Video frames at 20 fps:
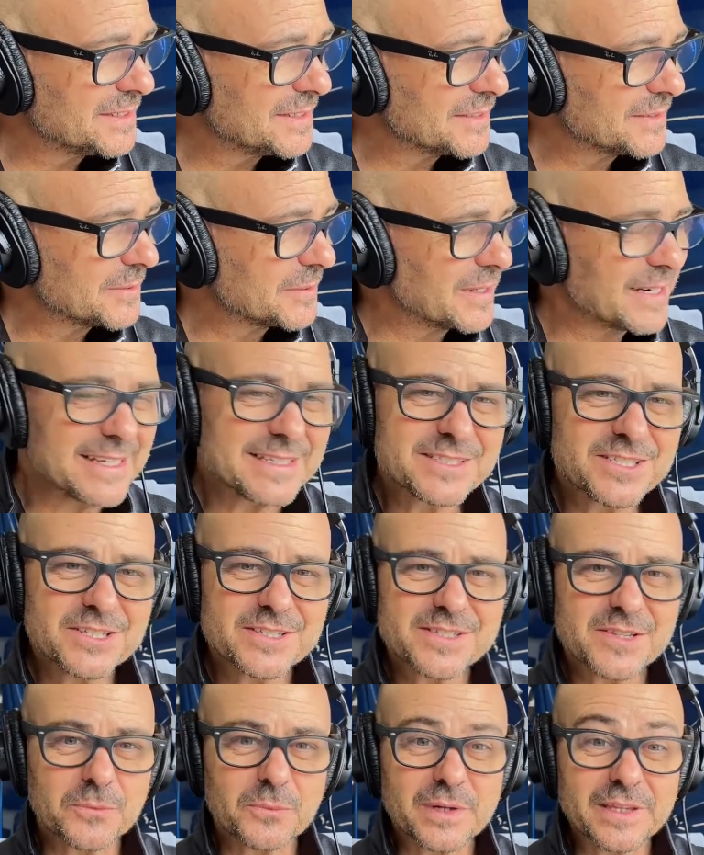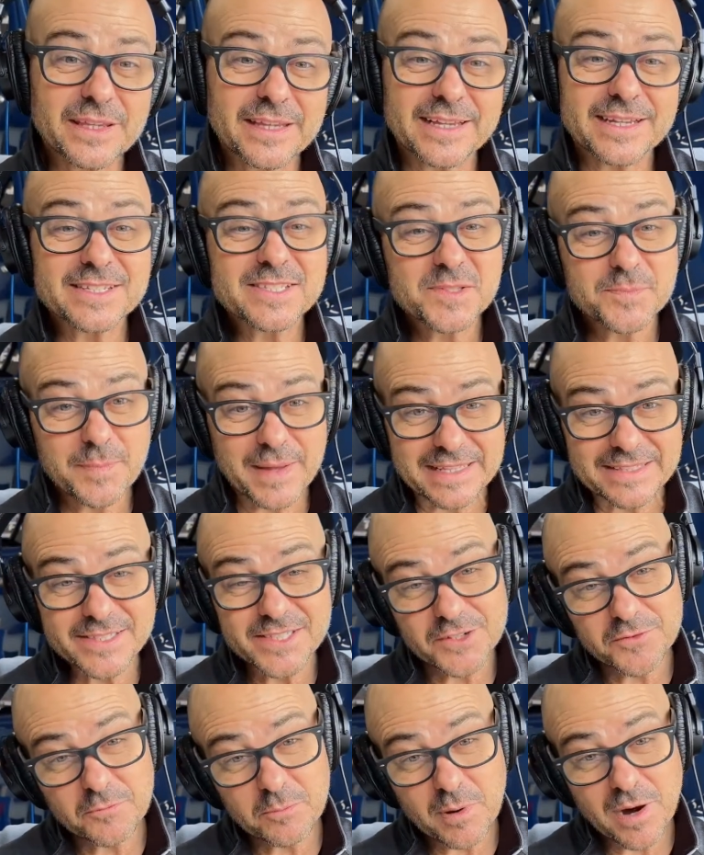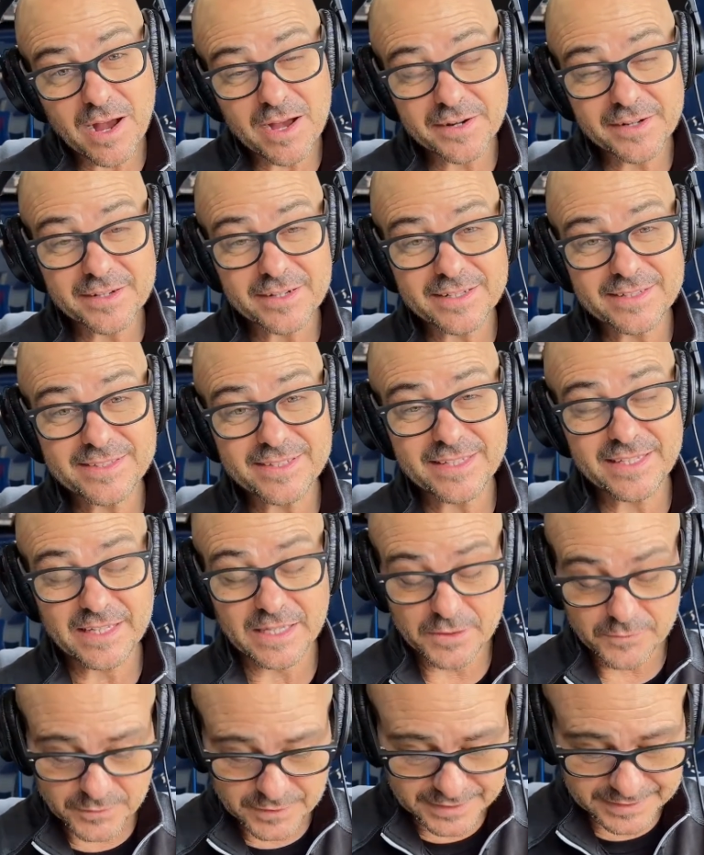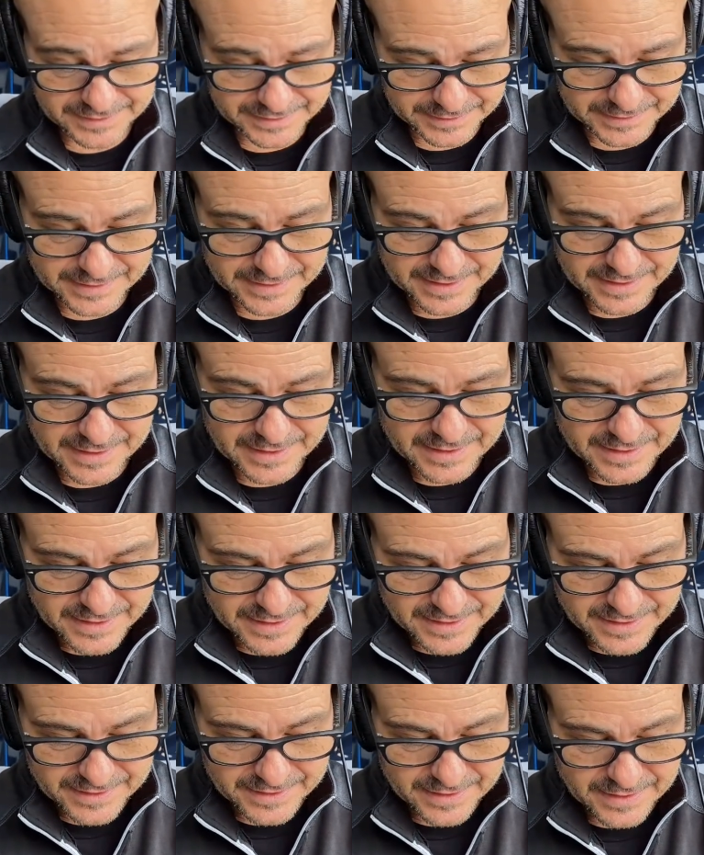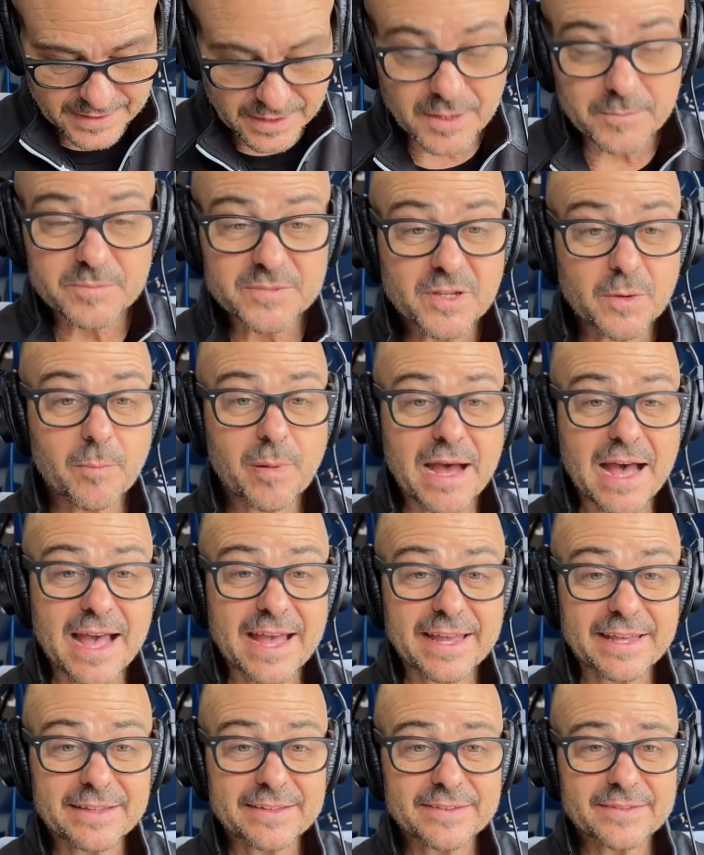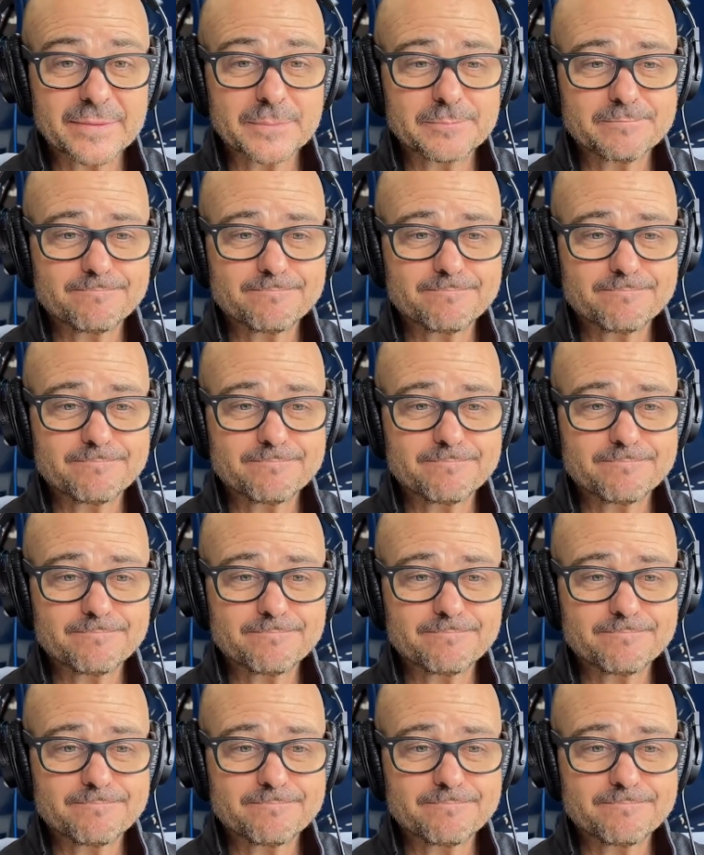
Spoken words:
or it's just a really expensive product, even to buy it,